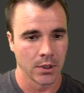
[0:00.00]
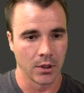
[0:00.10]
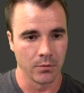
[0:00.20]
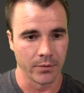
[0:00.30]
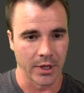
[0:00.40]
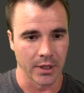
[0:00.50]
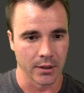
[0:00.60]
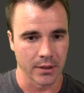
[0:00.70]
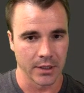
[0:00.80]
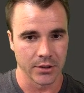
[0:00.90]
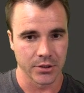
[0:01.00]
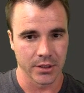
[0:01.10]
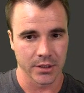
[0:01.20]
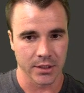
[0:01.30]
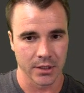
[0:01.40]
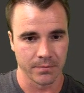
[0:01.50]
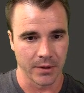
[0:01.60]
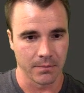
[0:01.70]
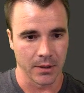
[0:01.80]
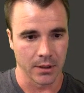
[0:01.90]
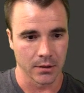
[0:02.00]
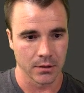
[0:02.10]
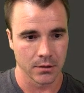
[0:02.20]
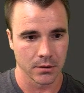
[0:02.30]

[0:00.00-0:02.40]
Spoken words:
Oh man, the engine is going to beat me.